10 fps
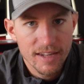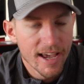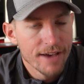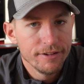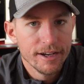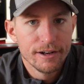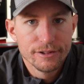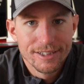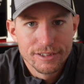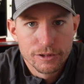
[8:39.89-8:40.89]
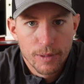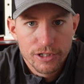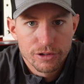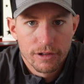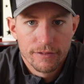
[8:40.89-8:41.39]
Heavy Hitters is a
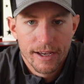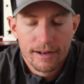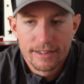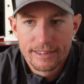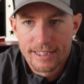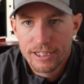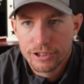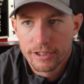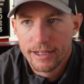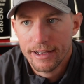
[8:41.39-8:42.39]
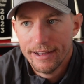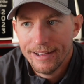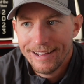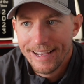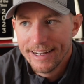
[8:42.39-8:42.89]
special event. Essentially,
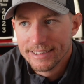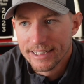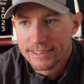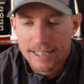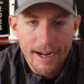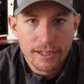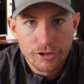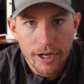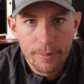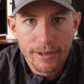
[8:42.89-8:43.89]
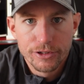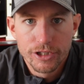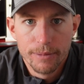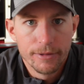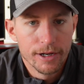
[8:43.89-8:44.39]
it is a second
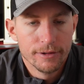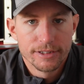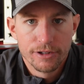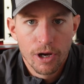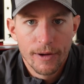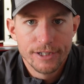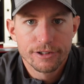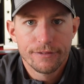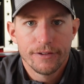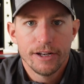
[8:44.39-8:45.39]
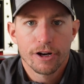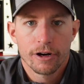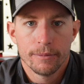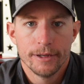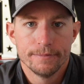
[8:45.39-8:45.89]
championship. It's a no entry fee
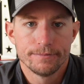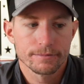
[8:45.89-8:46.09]
tournament.